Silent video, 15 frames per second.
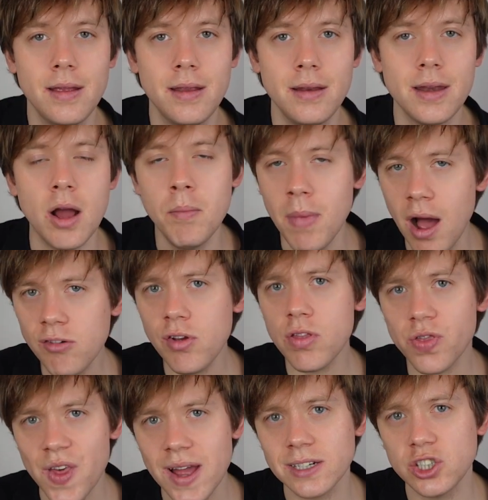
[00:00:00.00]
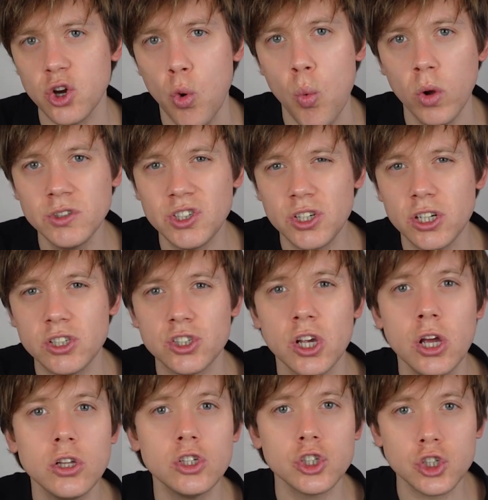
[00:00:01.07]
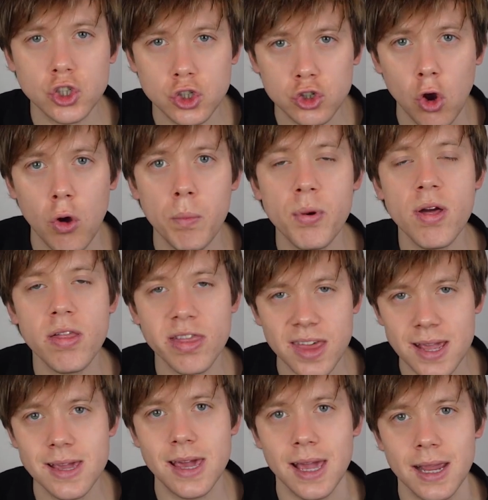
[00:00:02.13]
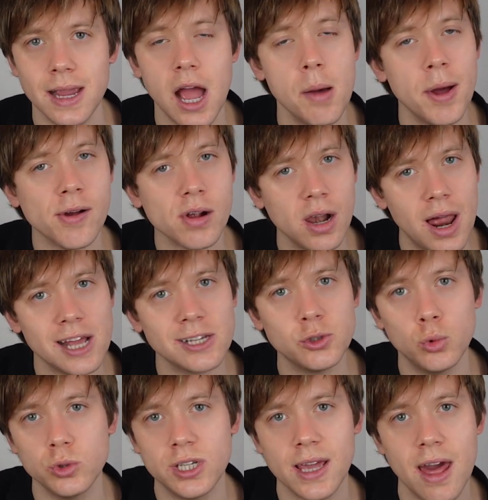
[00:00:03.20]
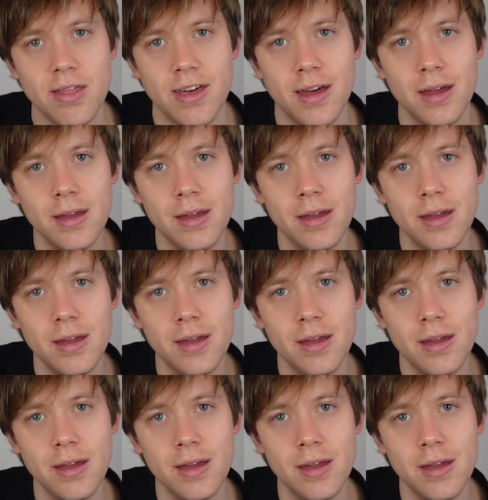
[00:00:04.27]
Now, Margaret Thatcher wanted us to stop thinking about class altogether.